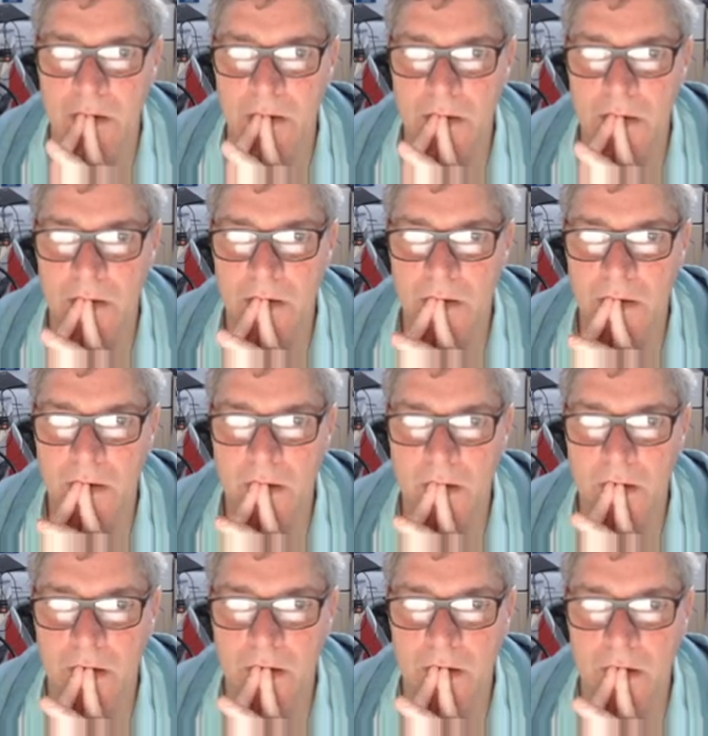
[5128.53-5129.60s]
uh,
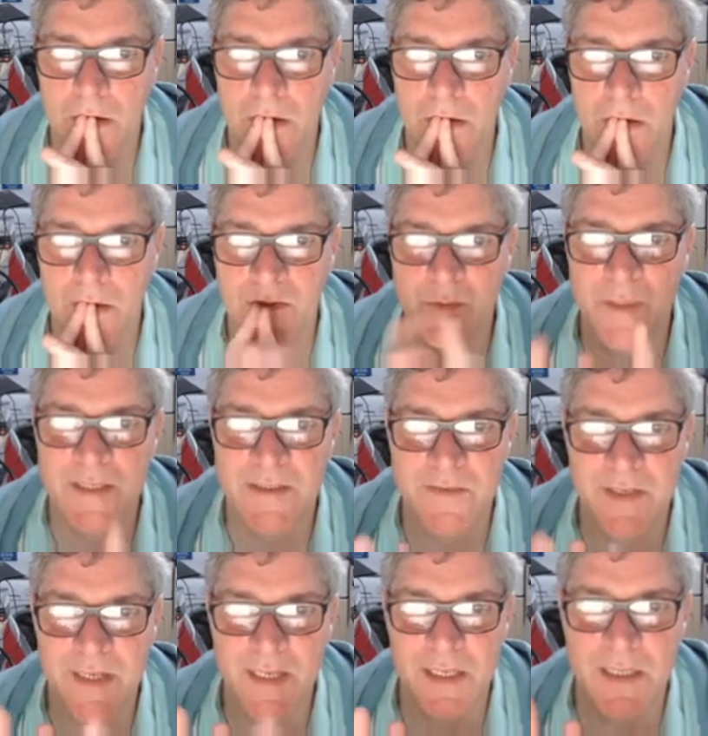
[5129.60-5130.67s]
switch
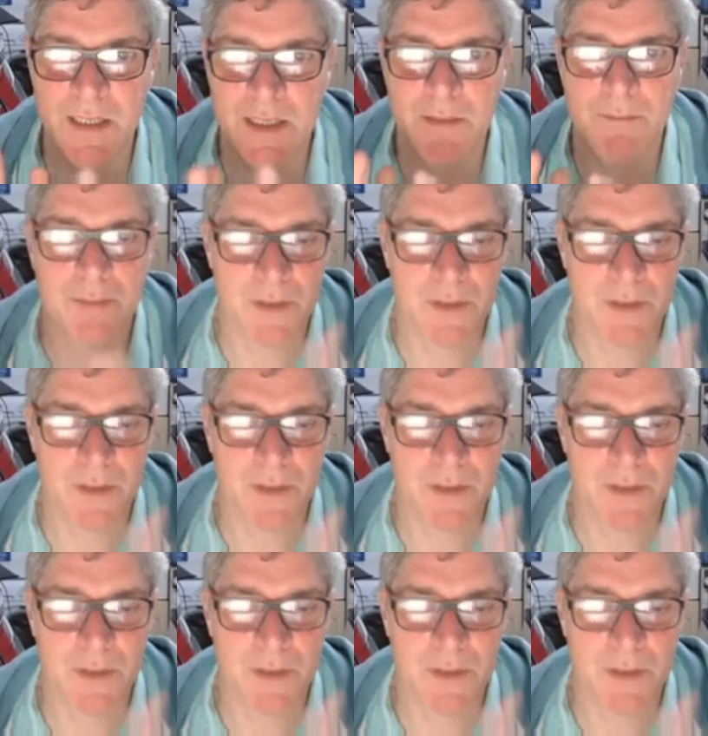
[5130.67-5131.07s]
thing in there,